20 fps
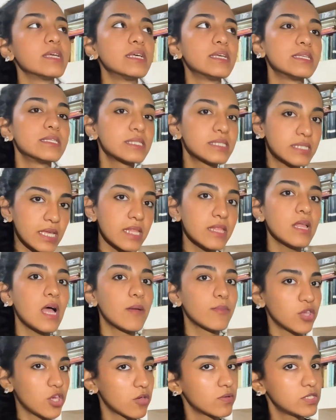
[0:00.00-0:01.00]
Still, I'm
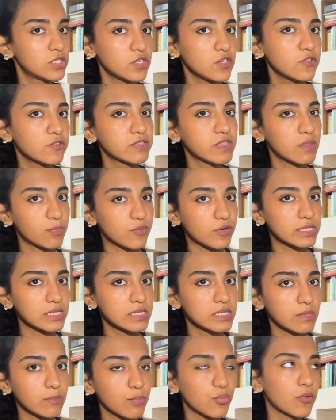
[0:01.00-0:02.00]
going to use the present
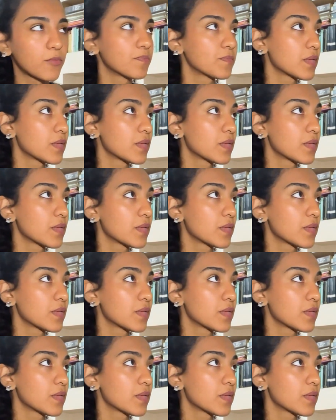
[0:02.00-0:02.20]
simple.